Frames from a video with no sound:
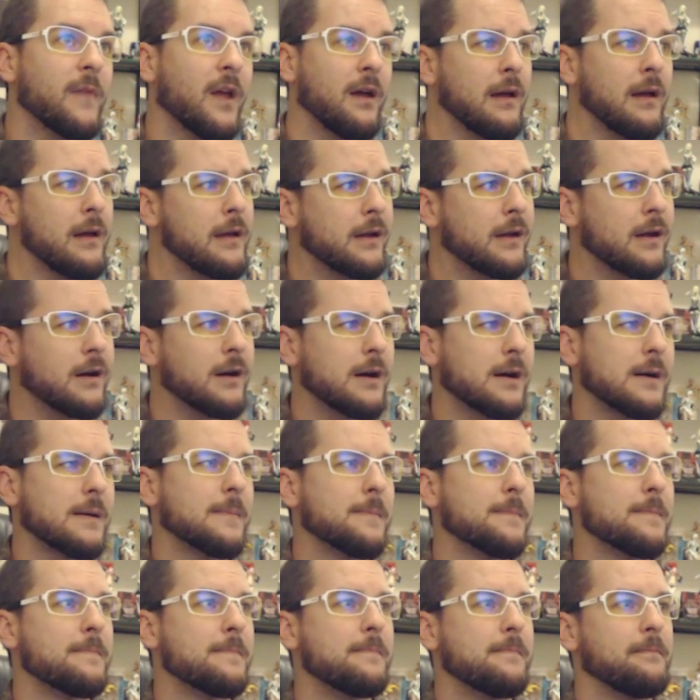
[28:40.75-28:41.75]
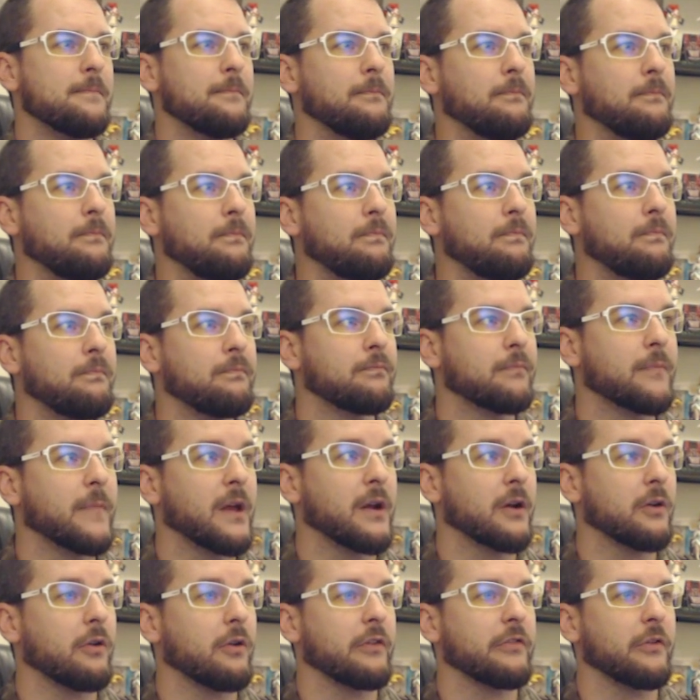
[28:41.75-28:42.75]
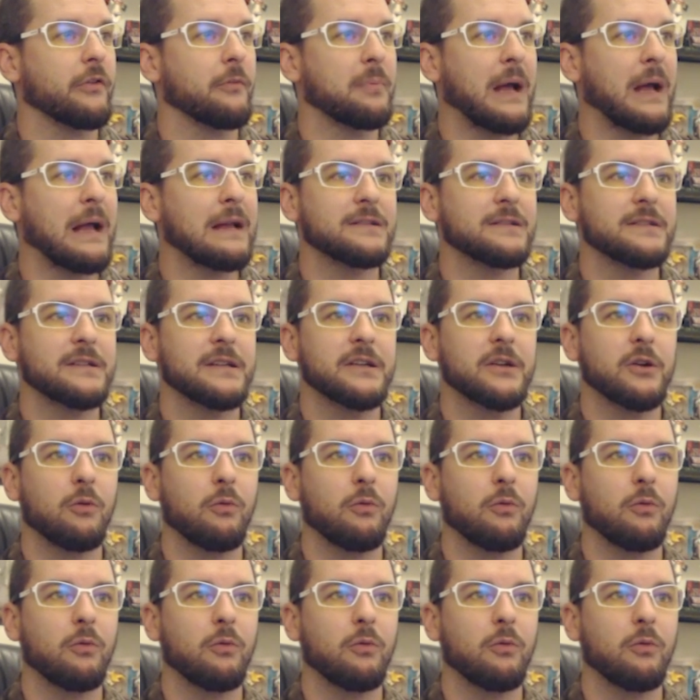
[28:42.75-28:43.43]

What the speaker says: An aggressive paladin